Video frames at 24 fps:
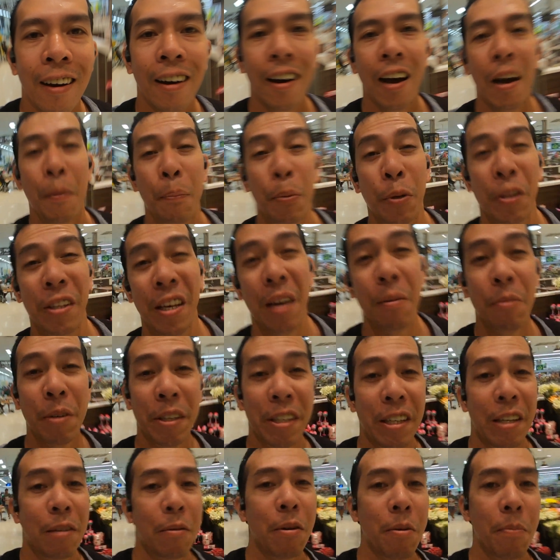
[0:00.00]
I put
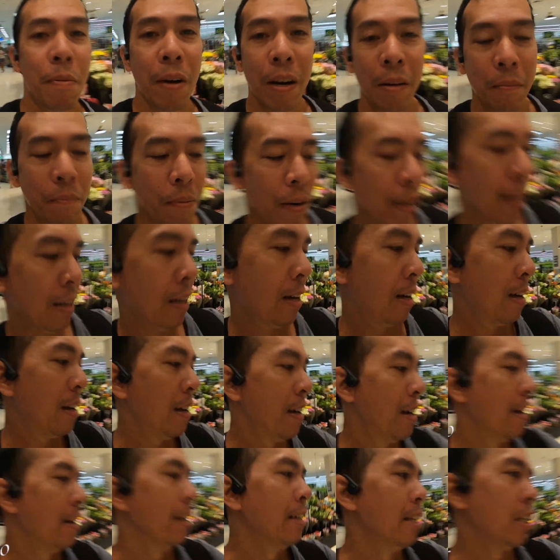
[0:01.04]
everything in my backpack.
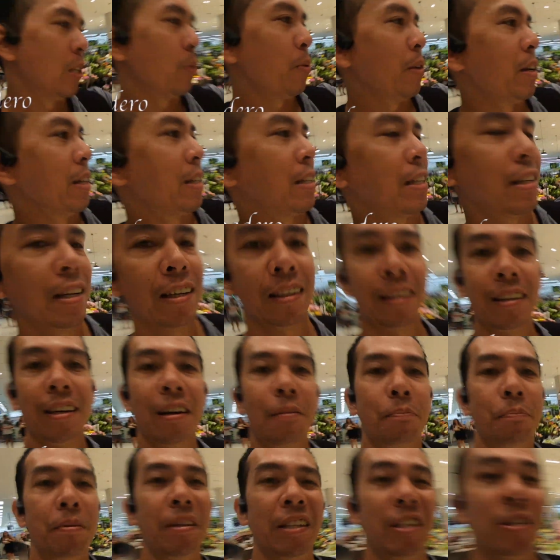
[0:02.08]
This one is not
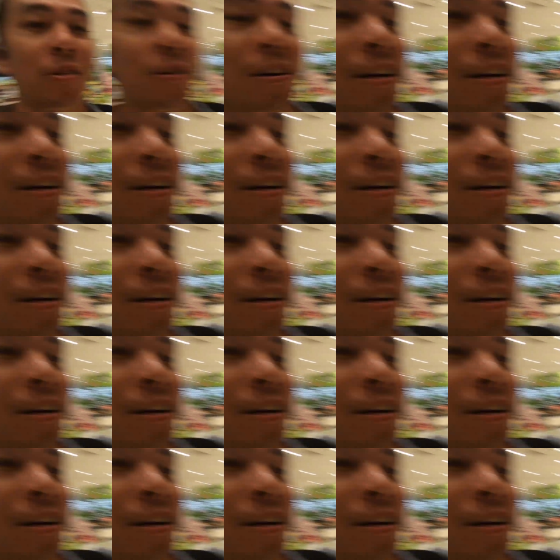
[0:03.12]
fit, so